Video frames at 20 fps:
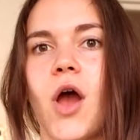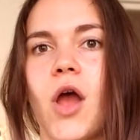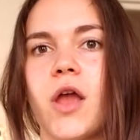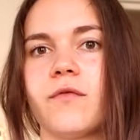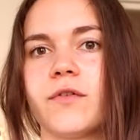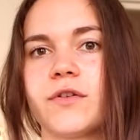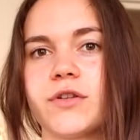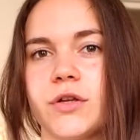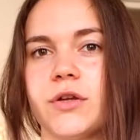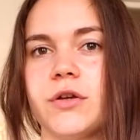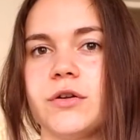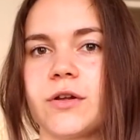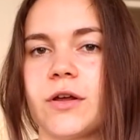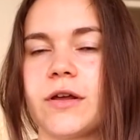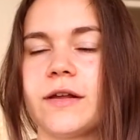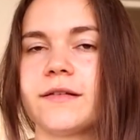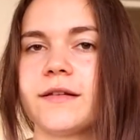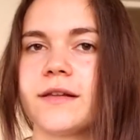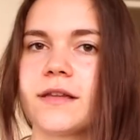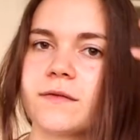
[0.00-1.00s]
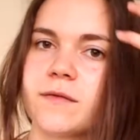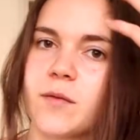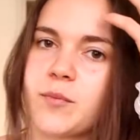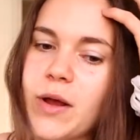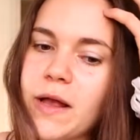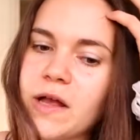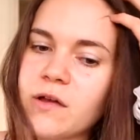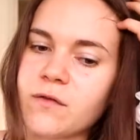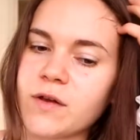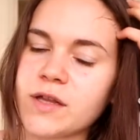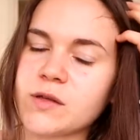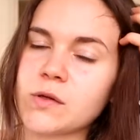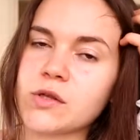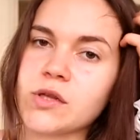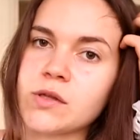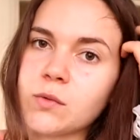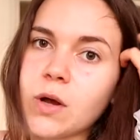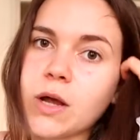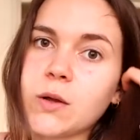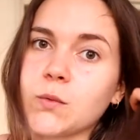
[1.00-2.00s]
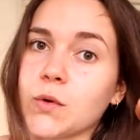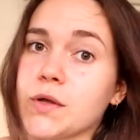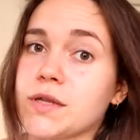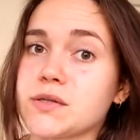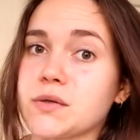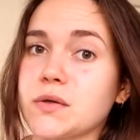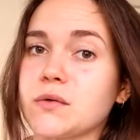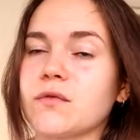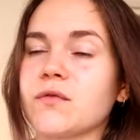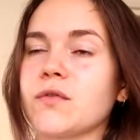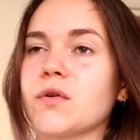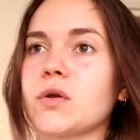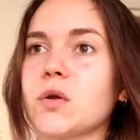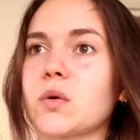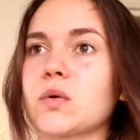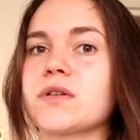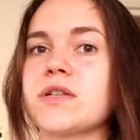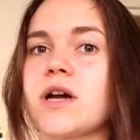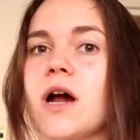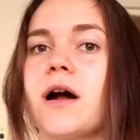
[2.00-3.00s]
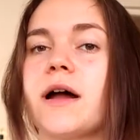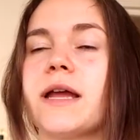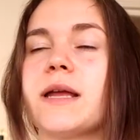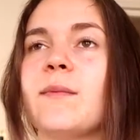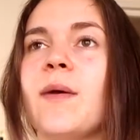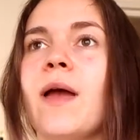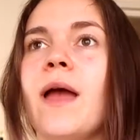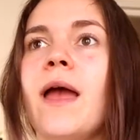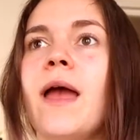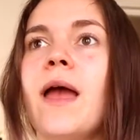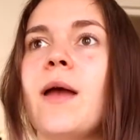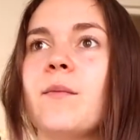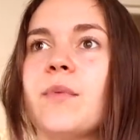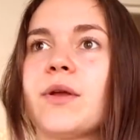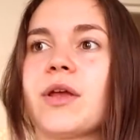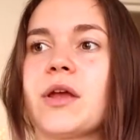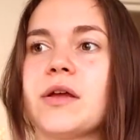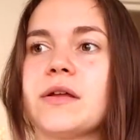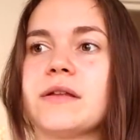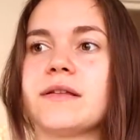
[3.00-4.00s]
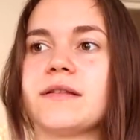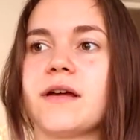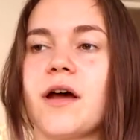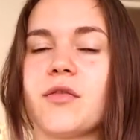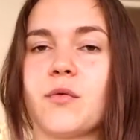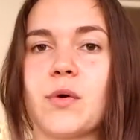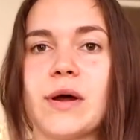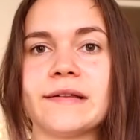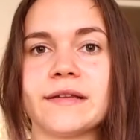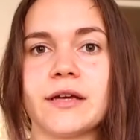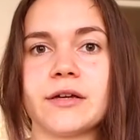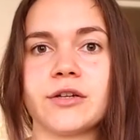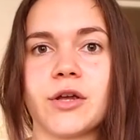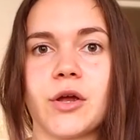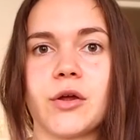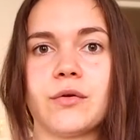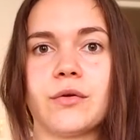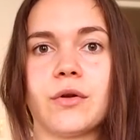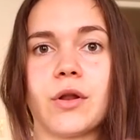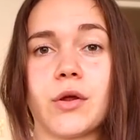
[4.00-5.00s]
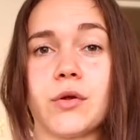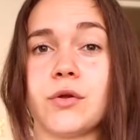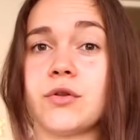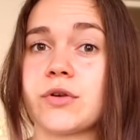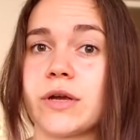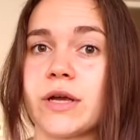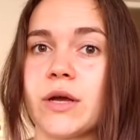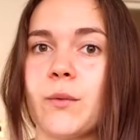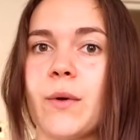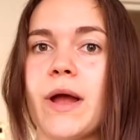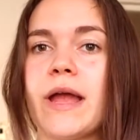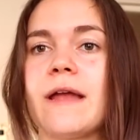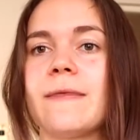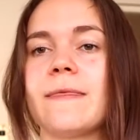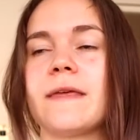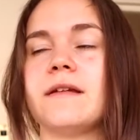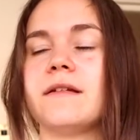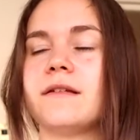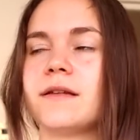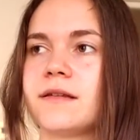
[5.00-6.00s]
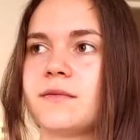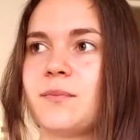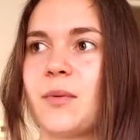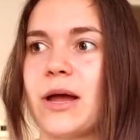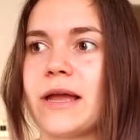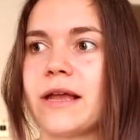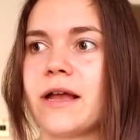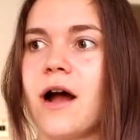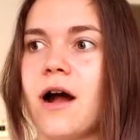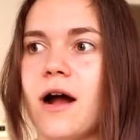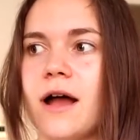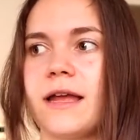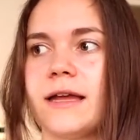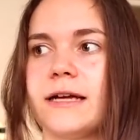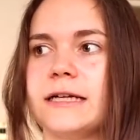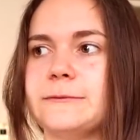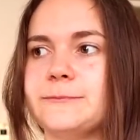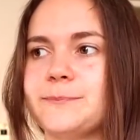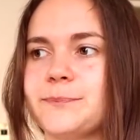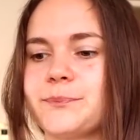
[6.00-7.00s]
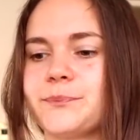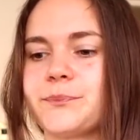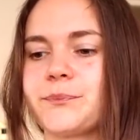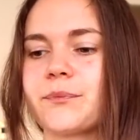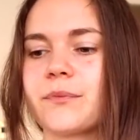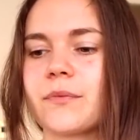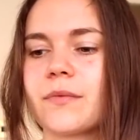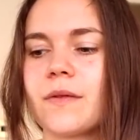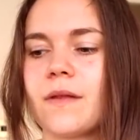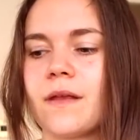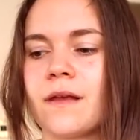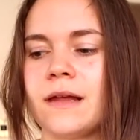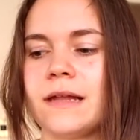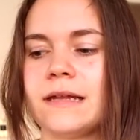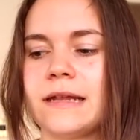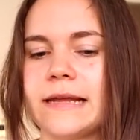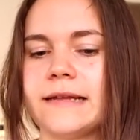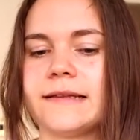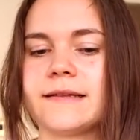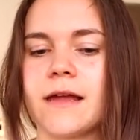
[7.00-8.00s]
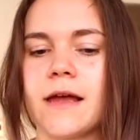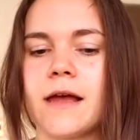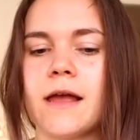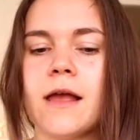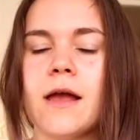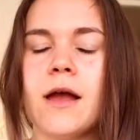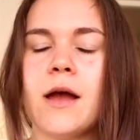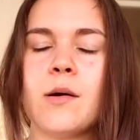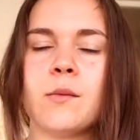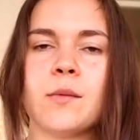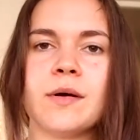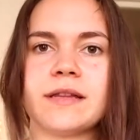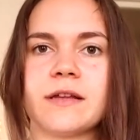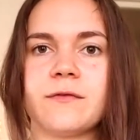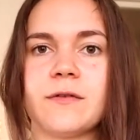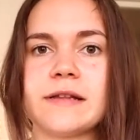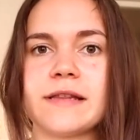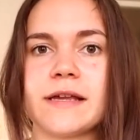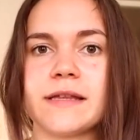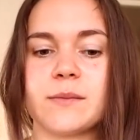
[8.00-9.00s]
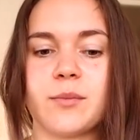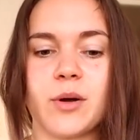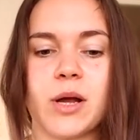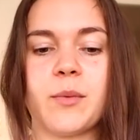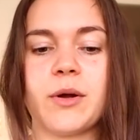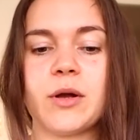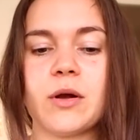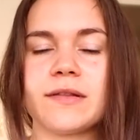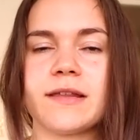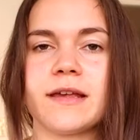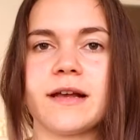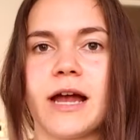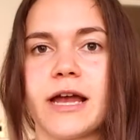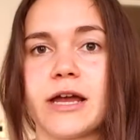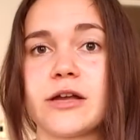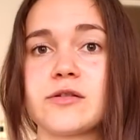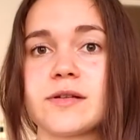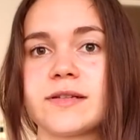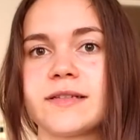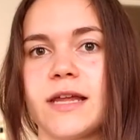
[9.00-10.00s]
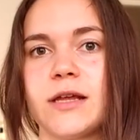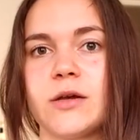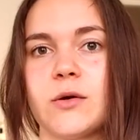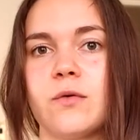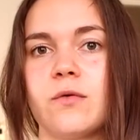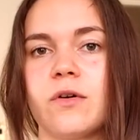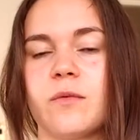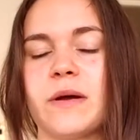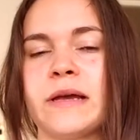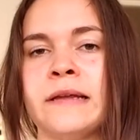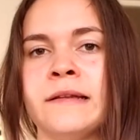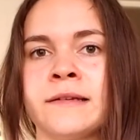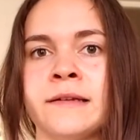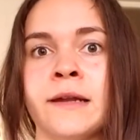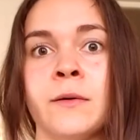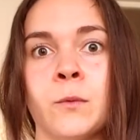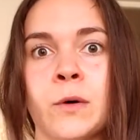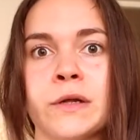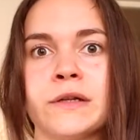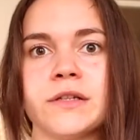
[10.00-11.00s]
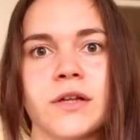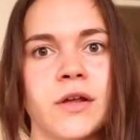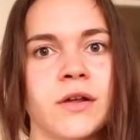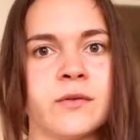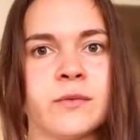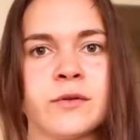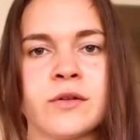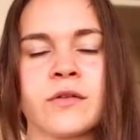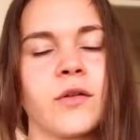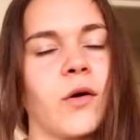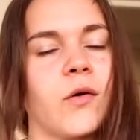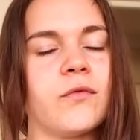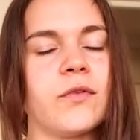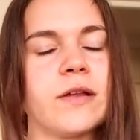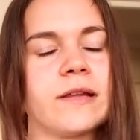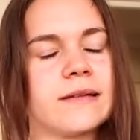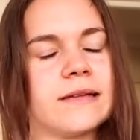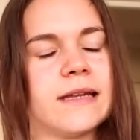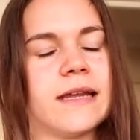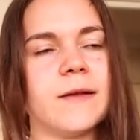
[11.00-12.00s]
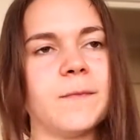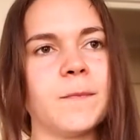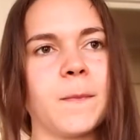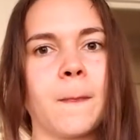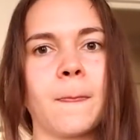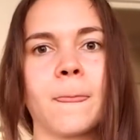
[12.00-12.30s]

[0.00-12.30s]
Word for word: over two doses for breakfast, which is what I was doing for a long time, because otherwise I'd go low straight away and then spike higher later. Whereas if I take the probiotic, I can just take all of my insulin in one dose, which is obviously